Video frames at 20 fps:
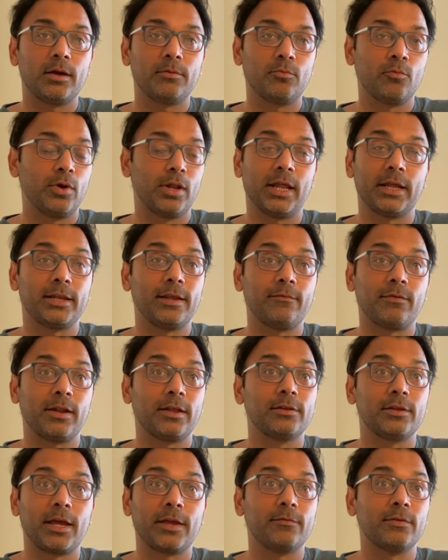Well, I never
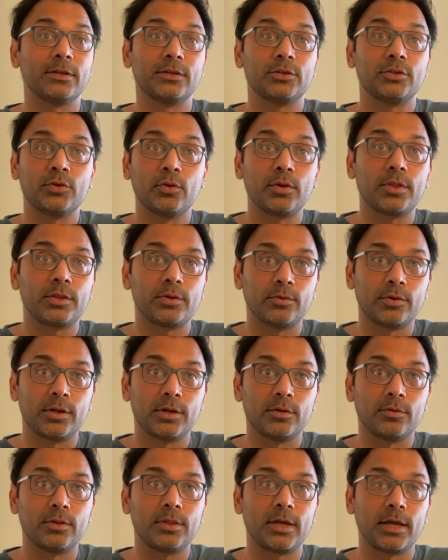even took student
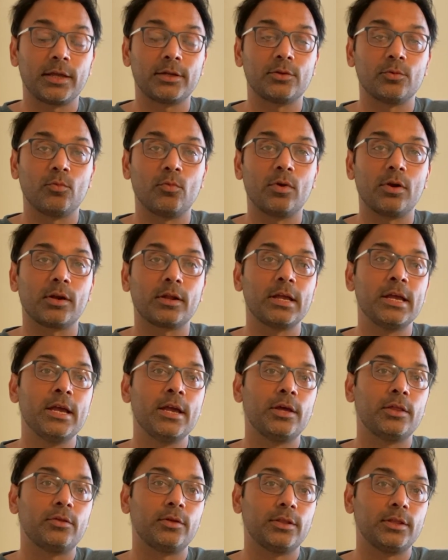loans. I had to work.
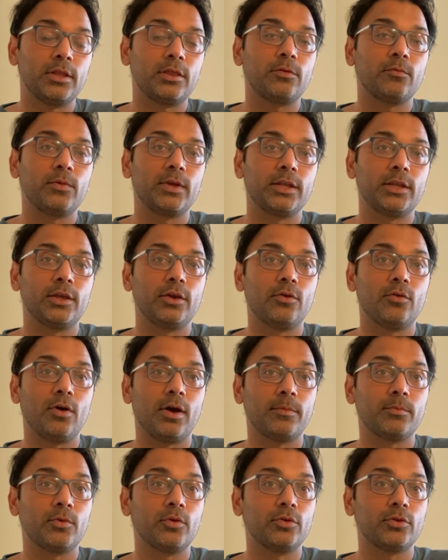So in this video,
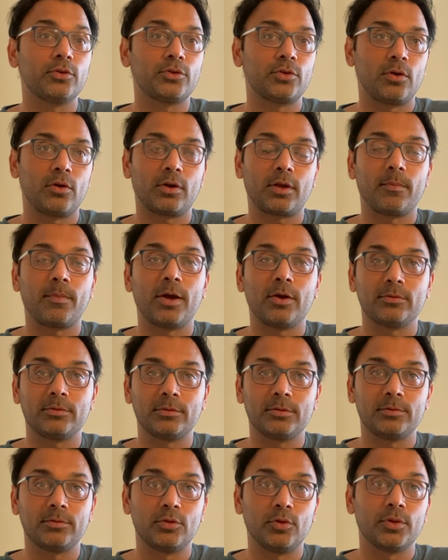I'm going to talk about
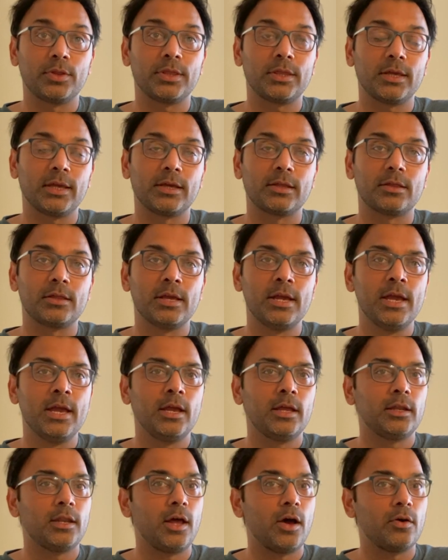those things.
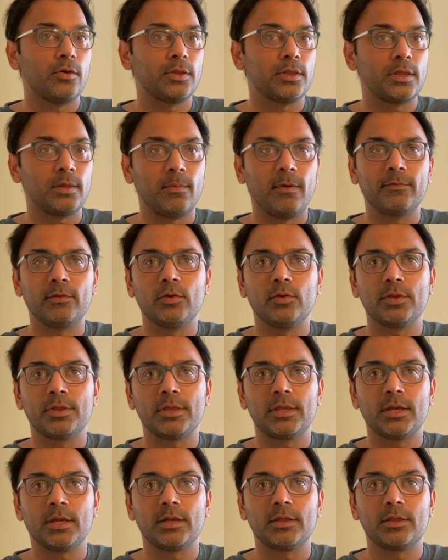Now, some of those
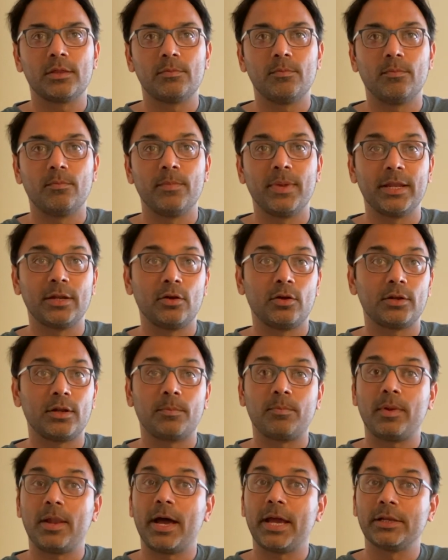things may not
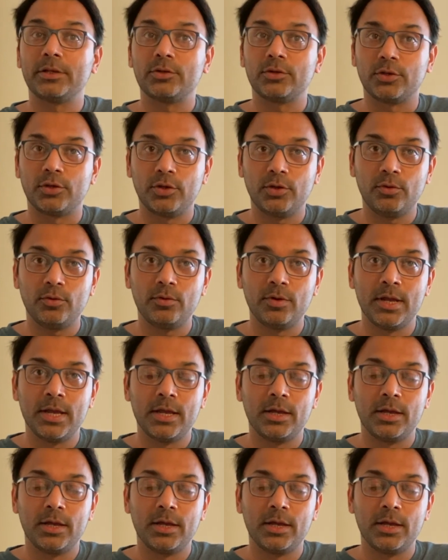apply to you,